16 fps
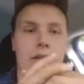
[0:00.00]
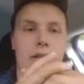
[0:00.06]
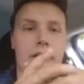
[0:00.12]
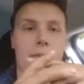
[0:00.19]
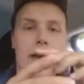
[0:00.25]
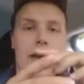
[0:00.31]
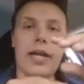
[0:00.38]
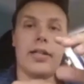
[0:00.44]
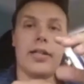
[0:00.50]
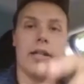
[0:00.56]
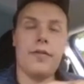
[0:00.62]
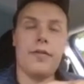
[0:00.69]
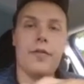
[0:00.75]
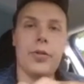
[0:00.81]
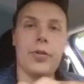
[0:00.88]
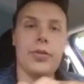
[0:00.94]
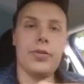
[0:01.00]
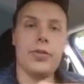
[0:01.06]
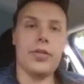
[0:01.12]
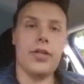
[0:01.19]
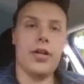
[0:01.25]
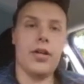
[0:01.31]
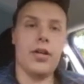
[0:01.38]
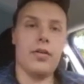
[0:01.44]
the magnetic
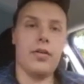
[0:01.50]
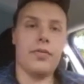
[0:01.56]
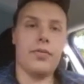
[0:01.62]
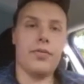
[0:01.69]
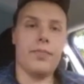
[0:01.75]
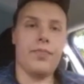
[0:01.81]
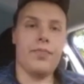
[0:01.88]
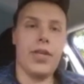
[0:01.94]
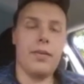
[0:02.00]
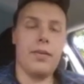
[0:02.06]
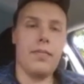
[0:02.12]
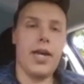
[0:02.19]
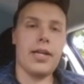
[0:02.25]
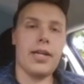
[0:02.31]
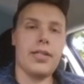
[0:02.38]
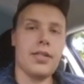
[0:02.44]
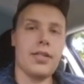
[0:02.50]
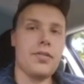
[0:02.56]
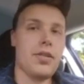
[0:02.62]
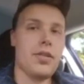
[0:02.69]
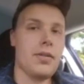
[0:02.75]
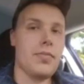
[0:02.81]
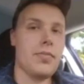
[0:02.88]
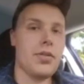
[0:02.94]
field of a magnet
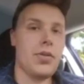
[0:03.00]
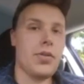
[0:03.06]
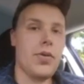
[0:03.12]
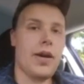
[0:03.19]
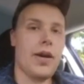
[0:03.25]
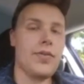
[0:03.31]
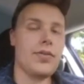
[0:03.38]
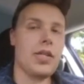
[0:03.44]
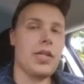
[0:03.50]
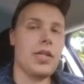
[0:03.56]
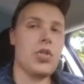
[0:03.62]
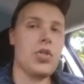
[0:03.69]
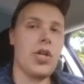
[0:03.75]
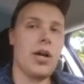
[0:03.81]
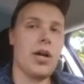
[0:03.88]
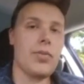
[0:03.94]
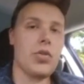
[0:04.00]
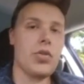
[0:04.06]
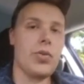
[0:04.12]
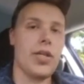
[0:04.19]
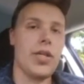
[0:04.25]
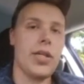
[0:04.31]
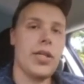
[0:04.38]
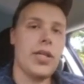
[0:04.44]
seems to have the same
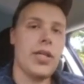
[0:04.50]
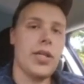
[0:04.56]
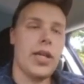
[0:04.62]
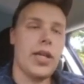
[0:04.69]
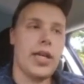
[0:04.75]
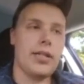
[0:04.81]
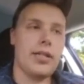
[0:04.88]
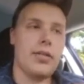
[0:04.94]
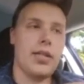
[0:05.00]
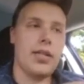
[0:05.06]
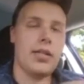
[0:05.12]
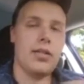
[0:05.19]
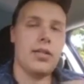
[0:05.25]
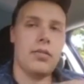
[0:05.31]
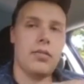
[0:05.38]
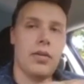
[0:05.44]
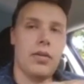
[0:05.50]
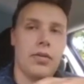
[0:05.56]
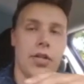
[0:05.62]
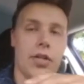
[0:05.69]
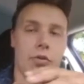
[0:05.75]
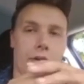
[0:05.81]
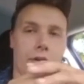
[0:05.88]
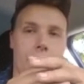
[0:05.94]
geometry as the
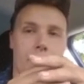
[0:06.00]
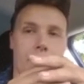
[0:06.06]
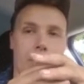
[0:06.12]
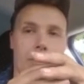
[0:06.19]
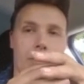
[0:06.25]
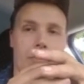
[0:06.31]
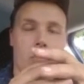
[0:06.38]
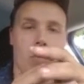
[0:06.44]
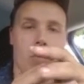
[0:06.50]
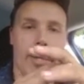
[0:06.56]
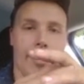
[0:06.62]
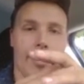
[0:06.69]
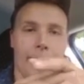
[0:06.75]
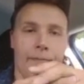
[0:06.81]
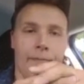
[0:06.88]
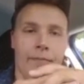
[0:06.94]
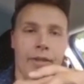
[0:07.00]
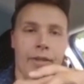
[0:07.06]
electric field of a wire,